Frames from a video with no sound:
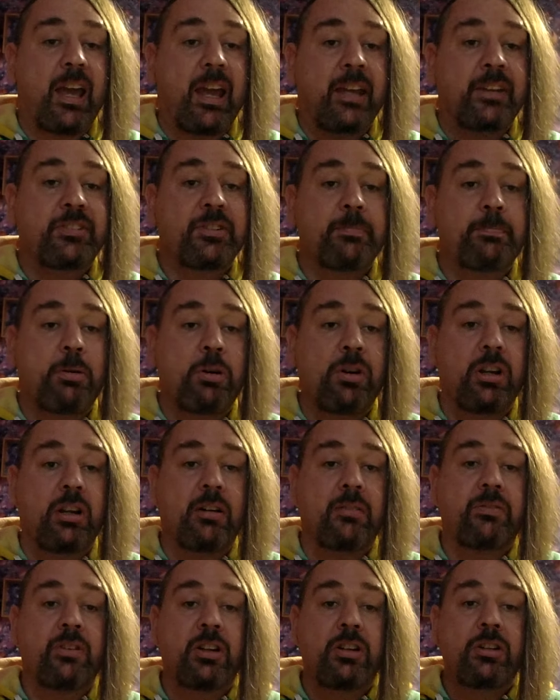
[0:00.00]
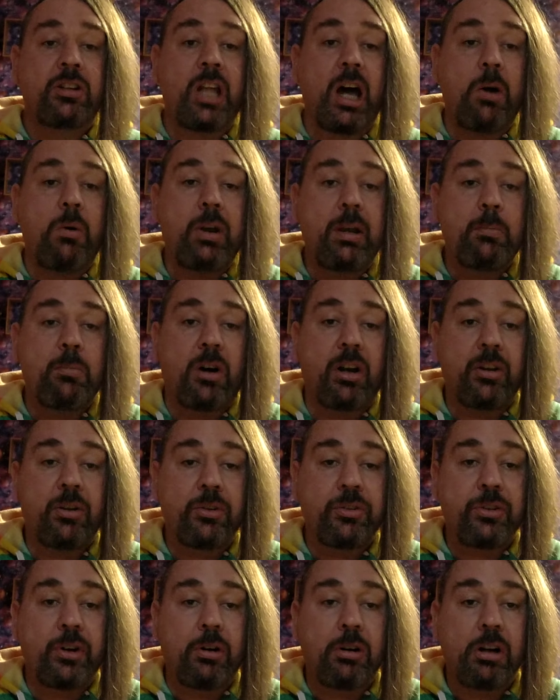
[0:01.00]
it's a point of knowing what
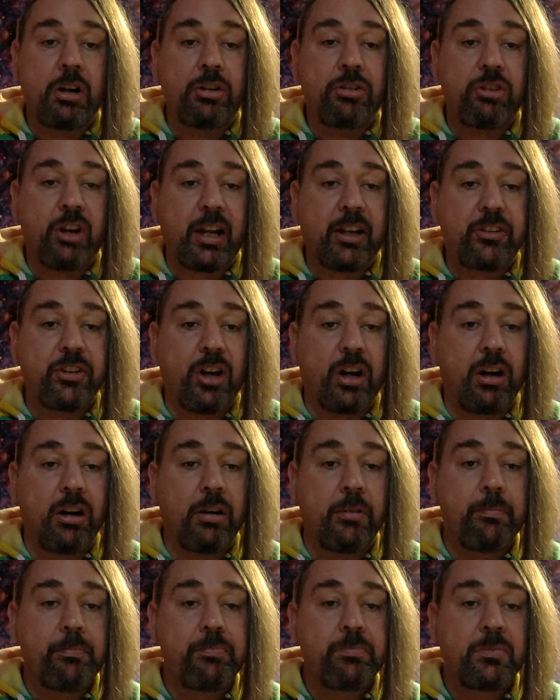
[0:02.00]
your soul contracts are